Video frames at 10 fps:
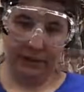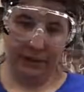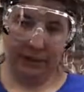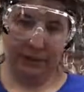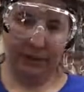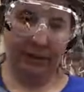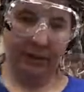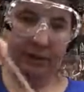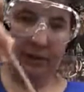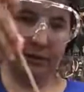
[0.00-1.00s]
I'm going to
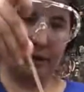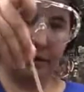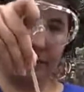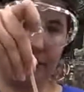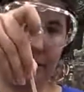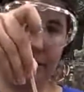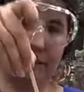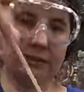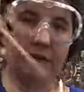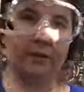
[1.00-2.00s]
insert it into the test
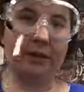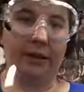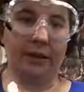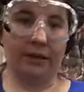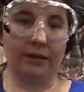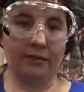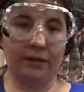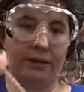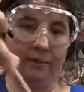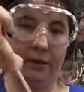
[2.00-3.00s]
tube, and it goes out
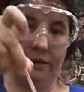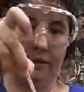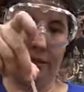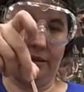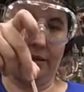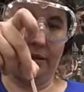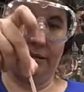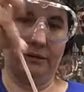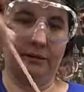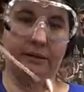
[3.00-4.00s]
immediately.
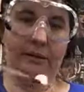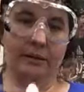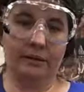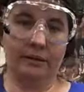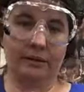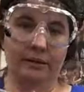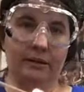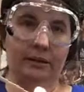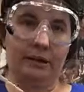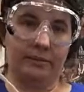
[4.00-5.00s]
And then
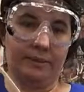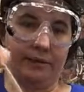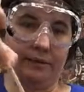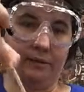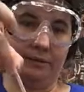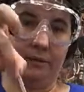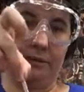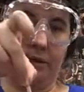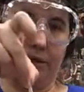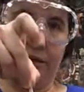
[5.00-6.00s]
it comes back on, and then
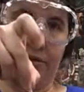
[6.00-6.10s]
it goes